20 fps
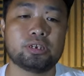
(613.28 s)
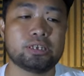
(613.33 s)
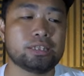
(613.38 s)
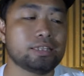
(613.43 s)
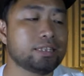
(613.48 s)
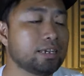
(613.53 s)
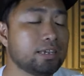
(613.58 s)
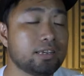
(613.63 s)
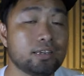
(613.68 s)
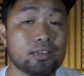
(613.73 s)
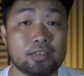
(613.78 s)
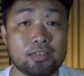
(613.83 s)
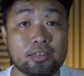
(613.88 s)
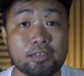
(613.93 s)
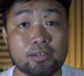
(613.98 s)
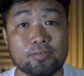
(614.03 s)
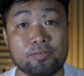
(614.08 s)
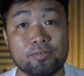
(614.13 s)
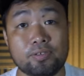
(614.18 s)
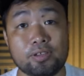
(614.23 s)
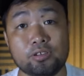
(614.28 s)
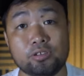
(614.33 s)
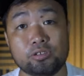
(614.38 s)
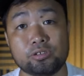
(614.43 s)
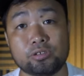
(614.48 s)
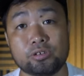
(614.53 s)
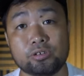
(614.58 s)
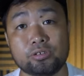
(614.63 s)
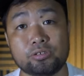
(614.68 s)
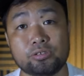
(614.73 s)
the hidden
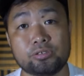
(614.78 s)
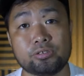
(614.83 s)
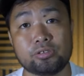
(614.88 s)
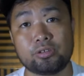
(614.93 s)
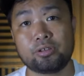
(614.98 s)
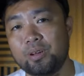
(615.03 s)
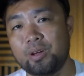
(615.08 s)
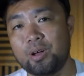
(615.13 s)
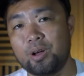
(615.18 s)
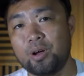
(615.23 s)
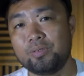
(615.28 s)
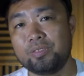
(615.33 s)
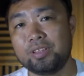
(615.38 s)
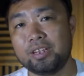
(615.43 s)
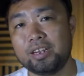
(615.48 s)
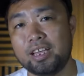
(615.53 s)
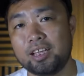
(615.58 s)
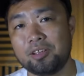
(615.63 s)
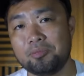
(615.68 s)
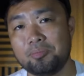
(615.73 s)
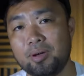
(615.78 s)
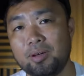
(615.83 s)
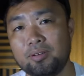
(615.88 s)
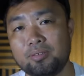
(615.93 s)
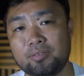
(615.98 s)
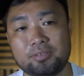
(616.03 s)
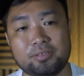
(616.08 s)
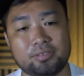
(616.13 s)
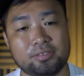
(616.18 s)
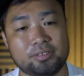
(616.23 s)
features of the neck
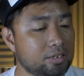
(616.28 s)
mount